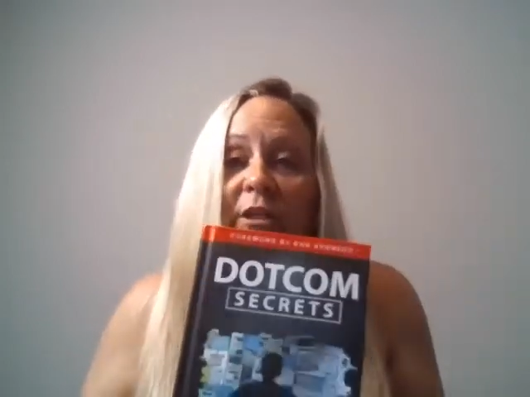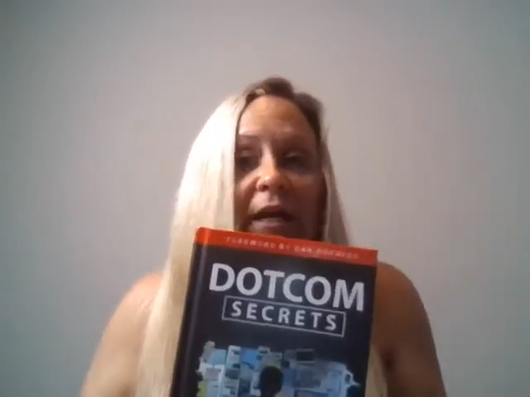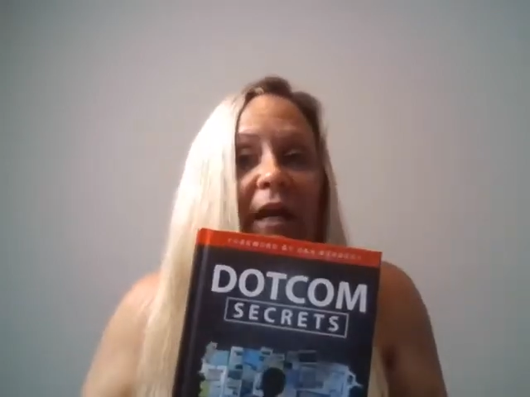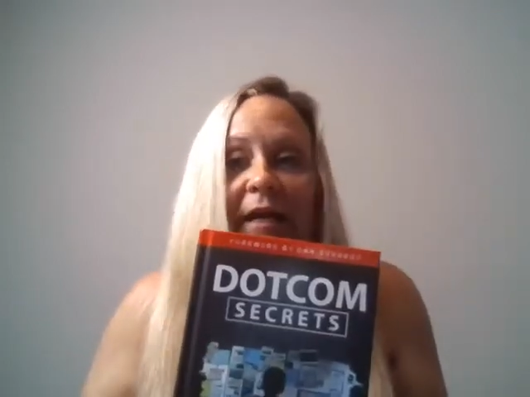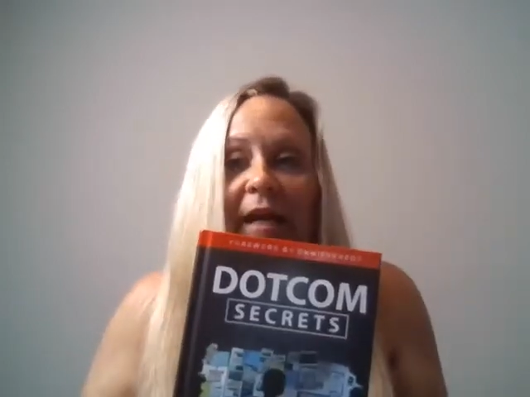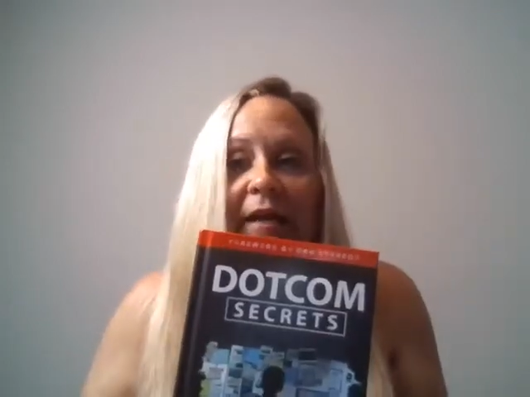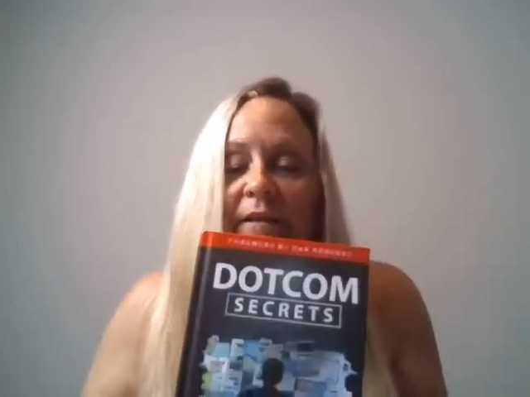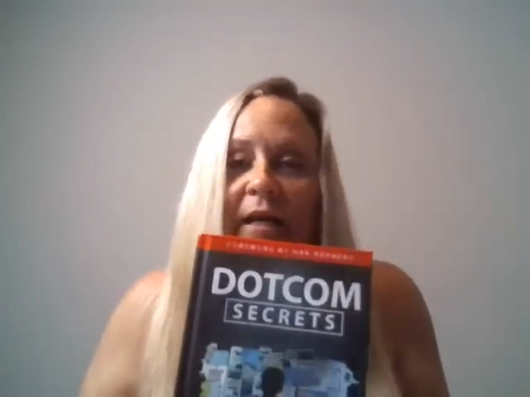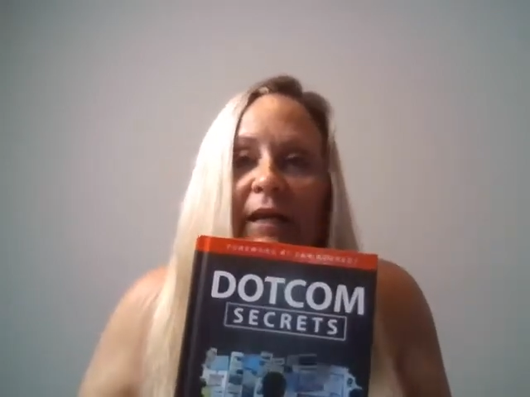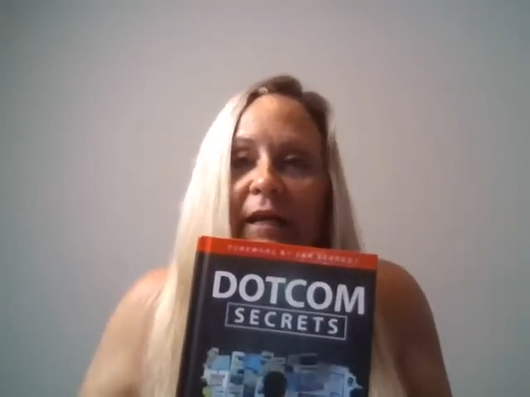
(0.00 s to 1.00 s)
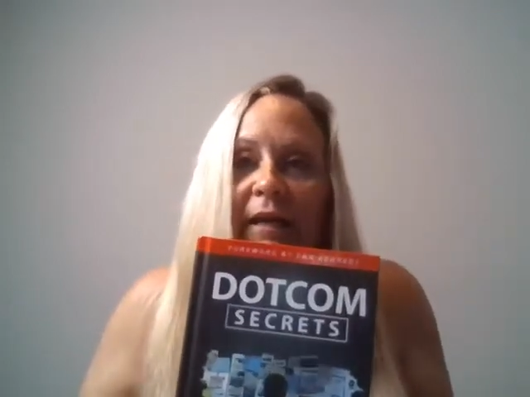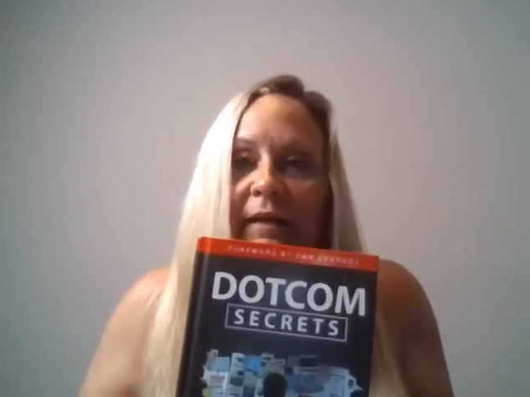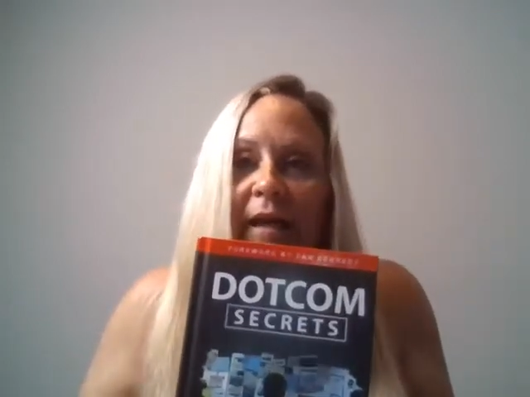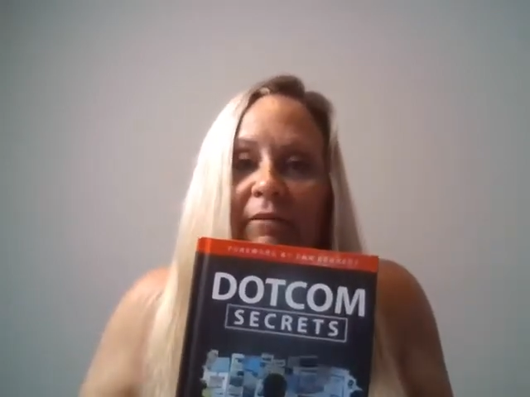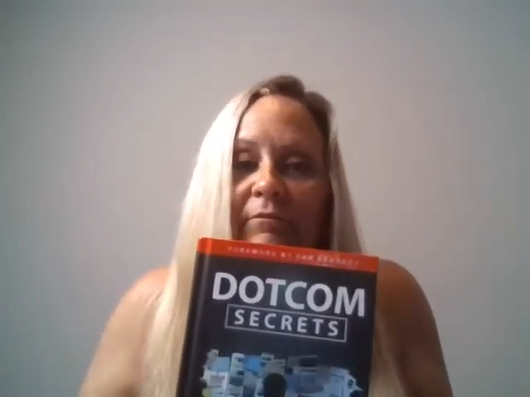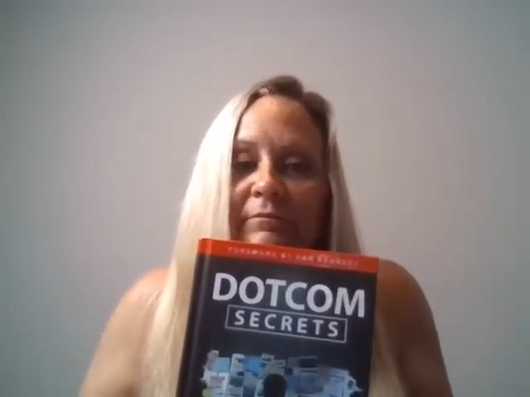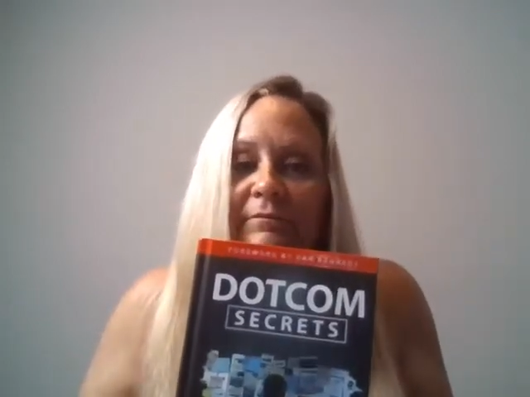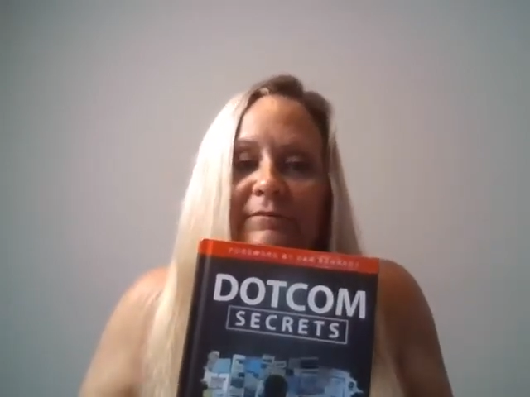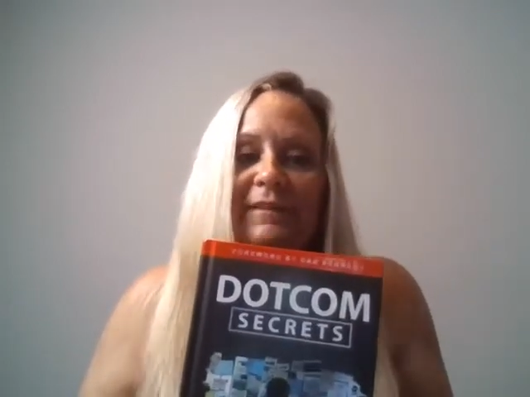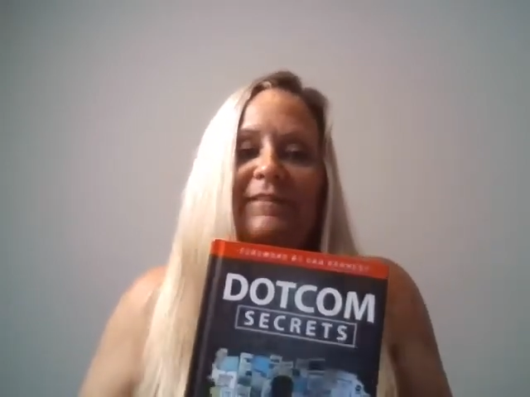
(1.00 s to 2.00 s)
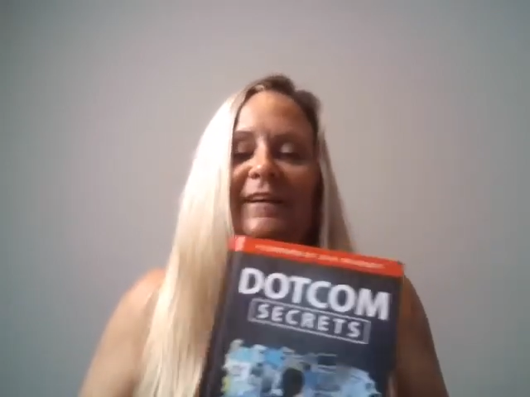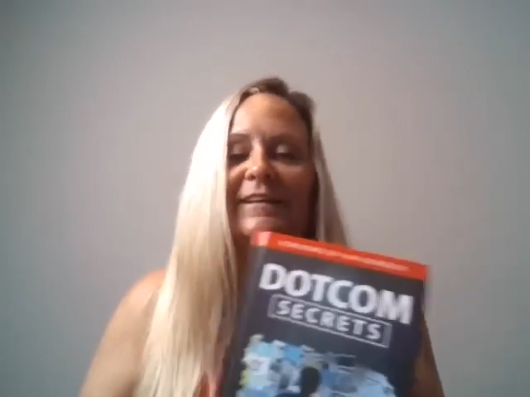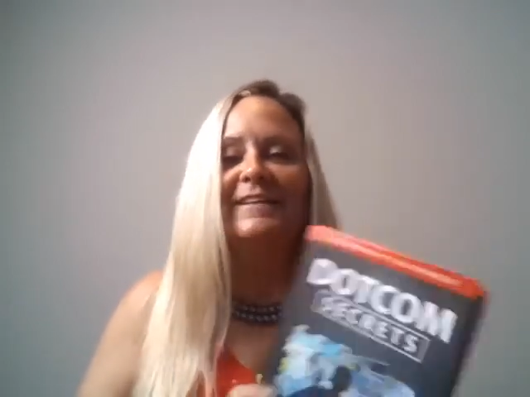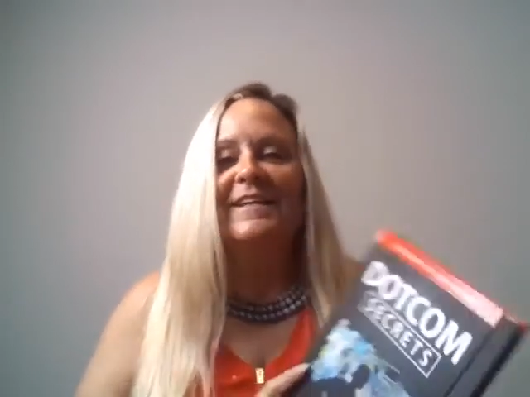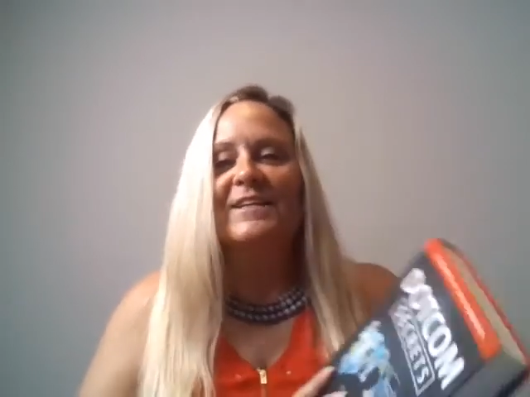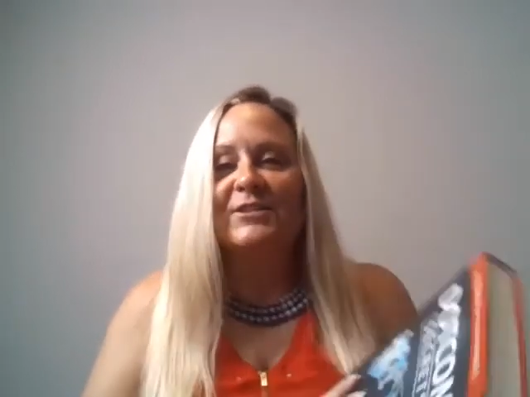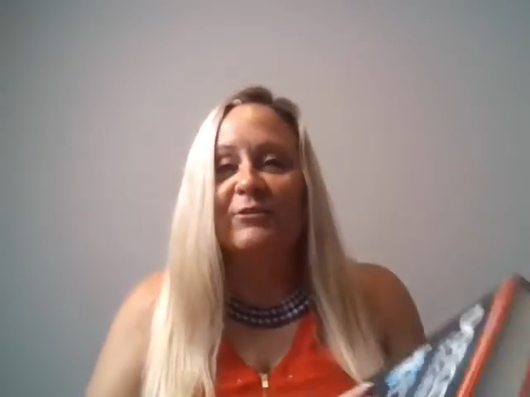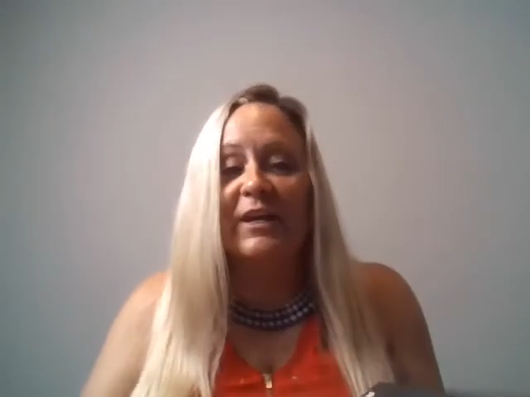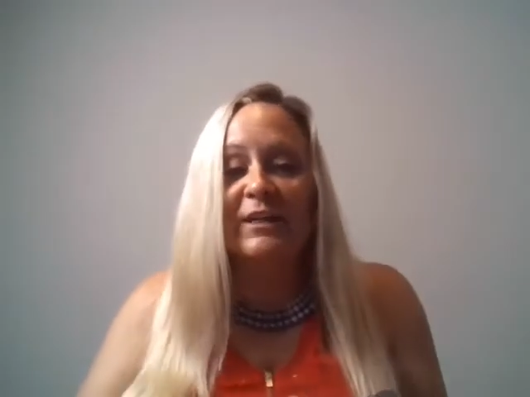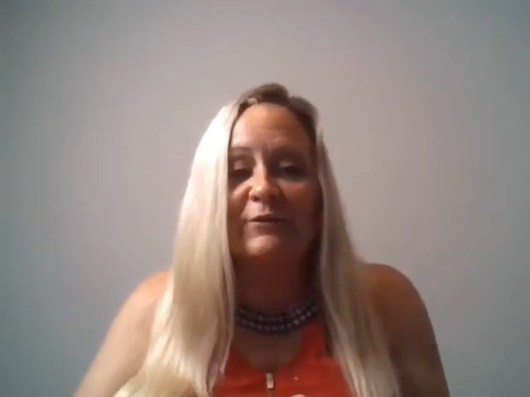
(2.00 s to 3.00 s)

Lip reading: You got to get it. You got to get it now. All right? So thanks